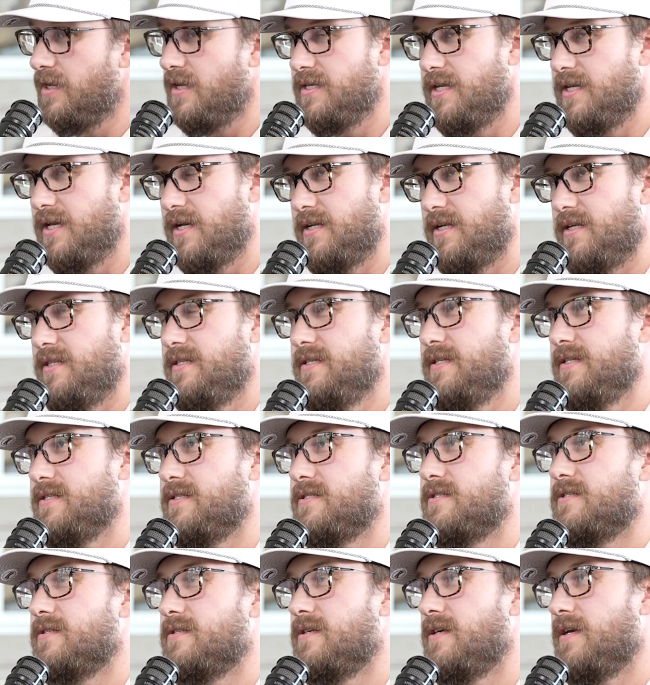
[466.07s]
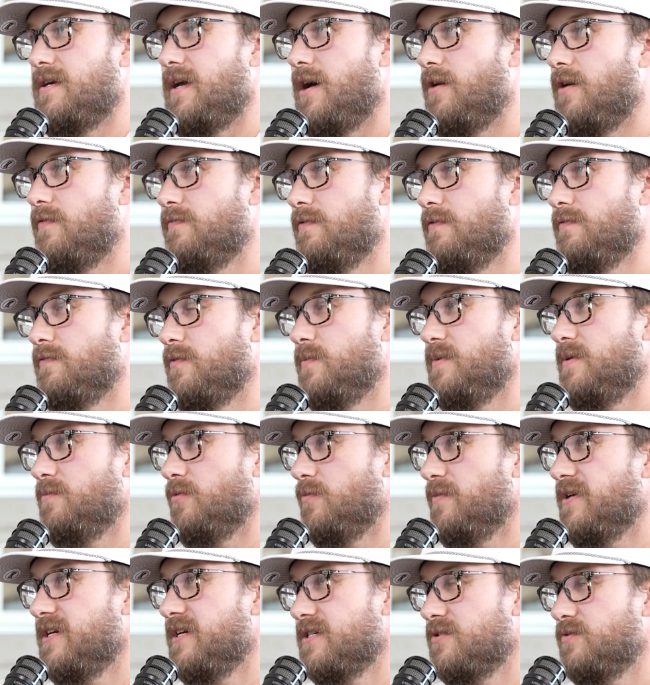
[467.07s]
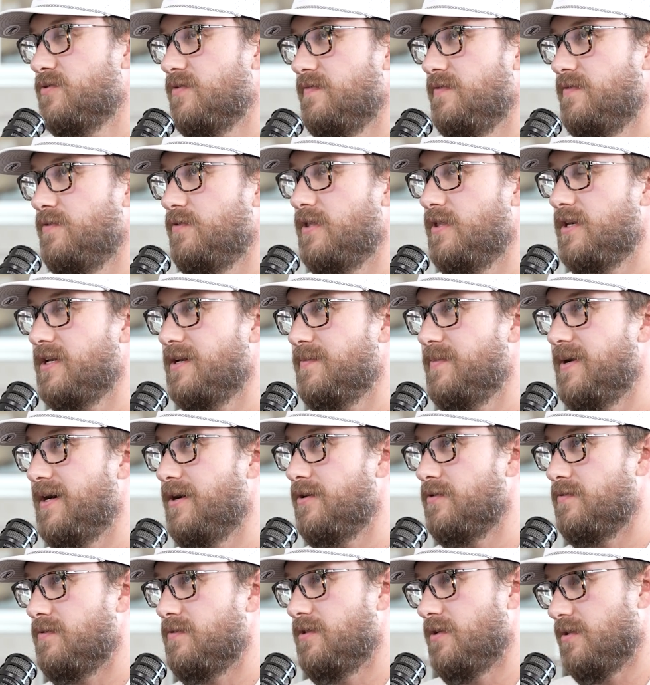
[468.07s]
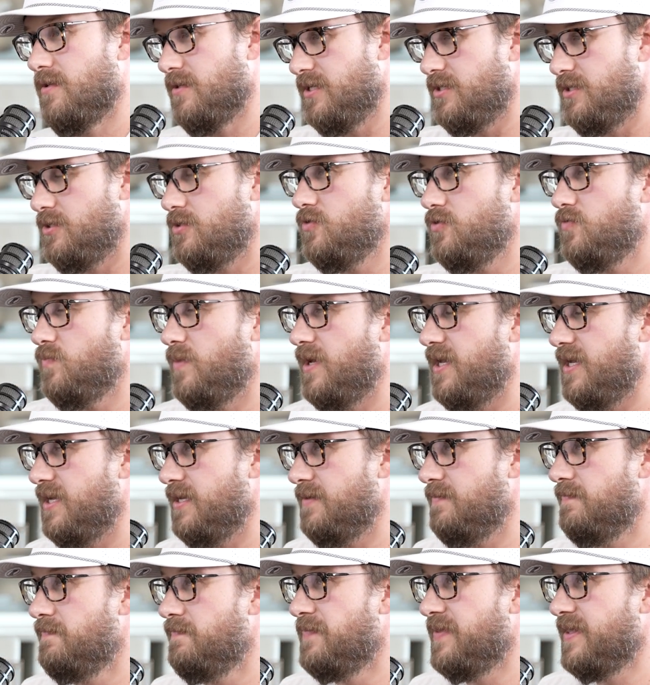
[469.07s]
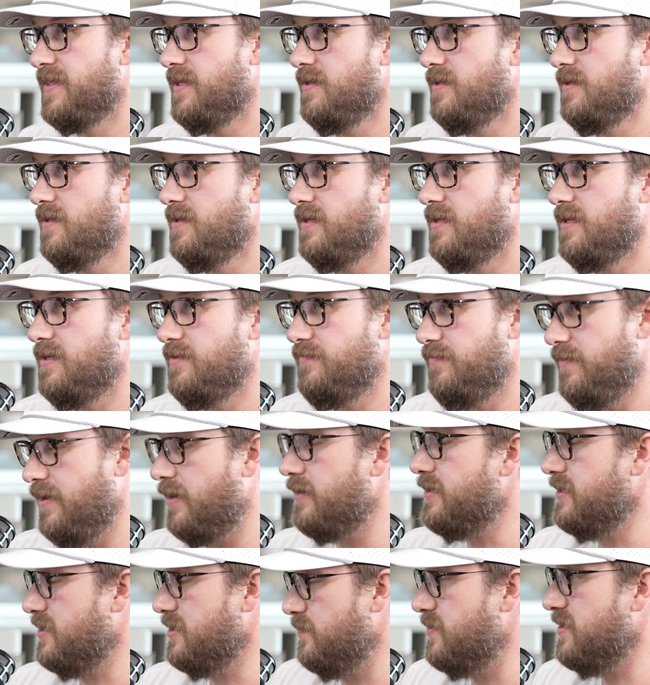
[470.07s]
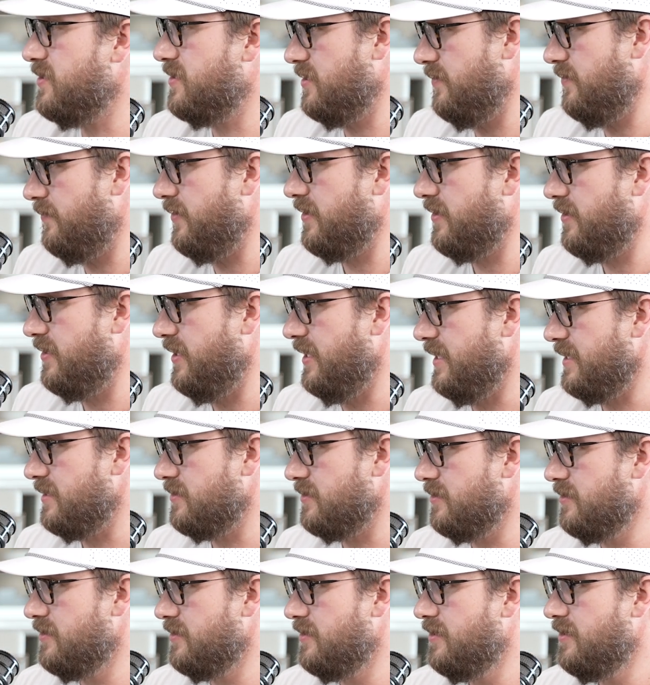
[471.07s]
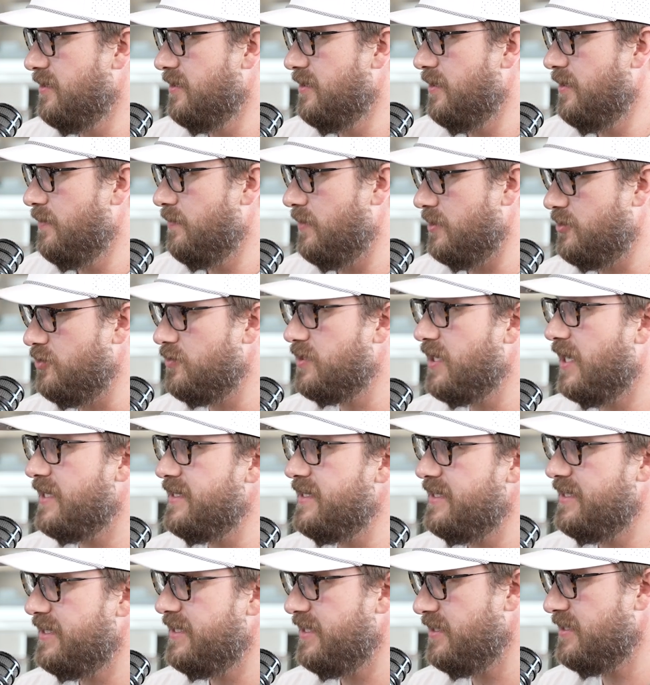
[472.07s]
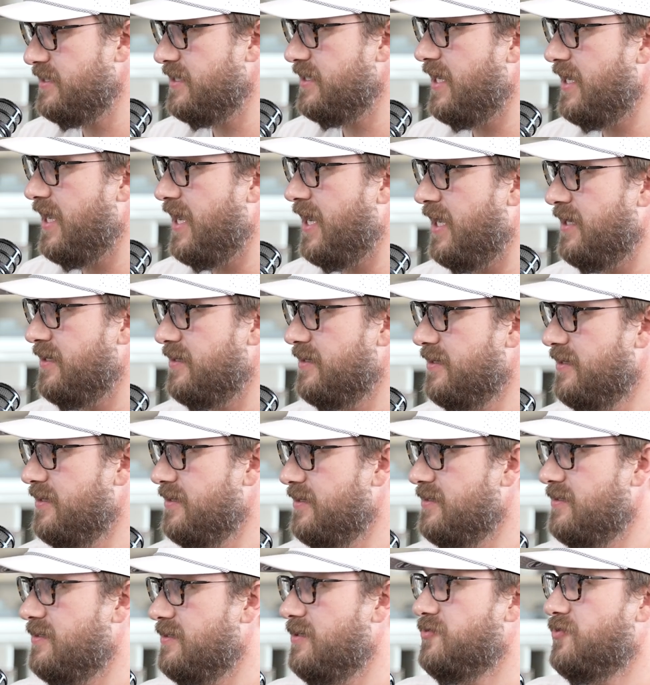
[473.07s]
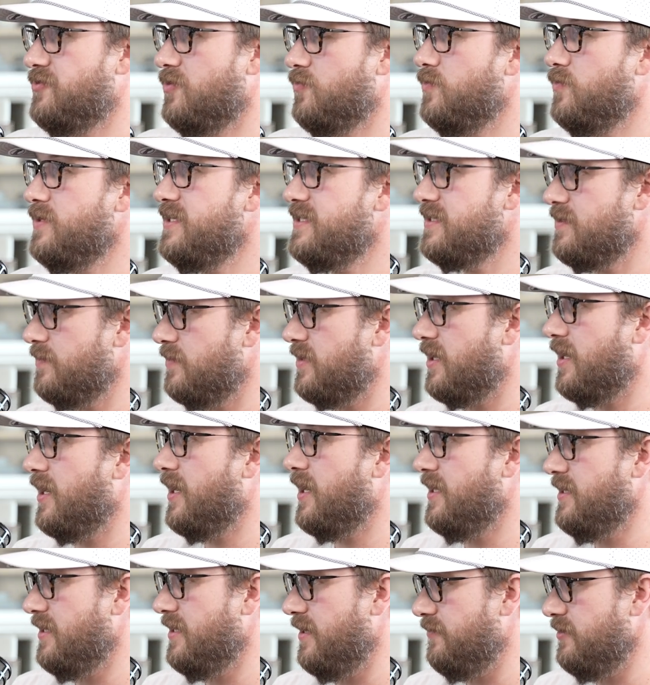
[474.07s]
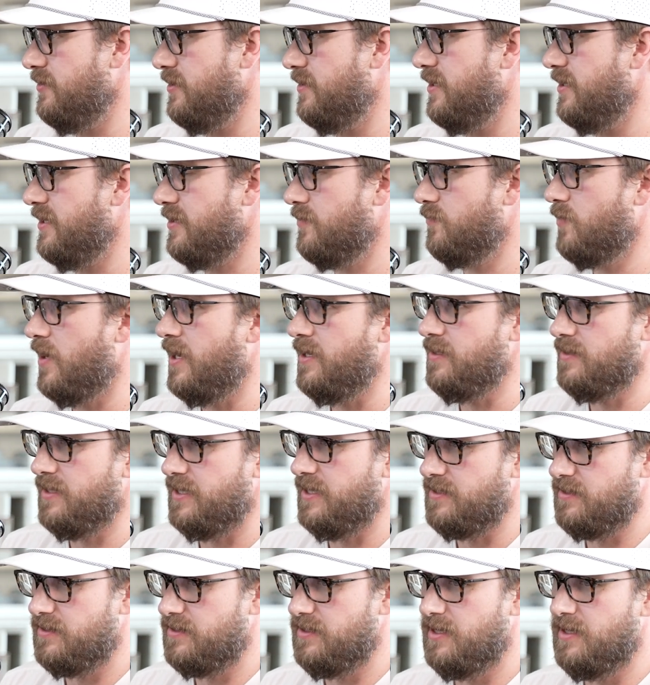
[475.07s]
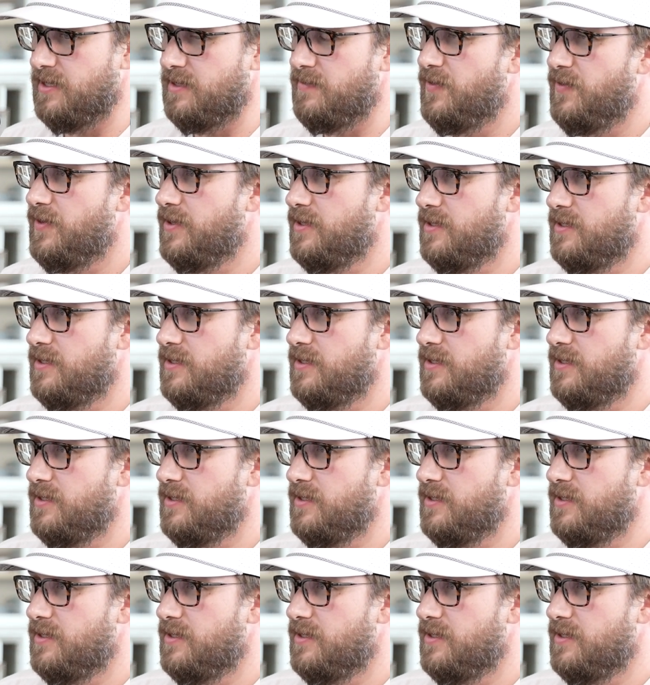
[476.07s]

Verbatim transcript: yeah, and I think it's helpful for people because if you think about the list you made, very specific things, but you kind of hinted at there's a reason behind everything, right? Like the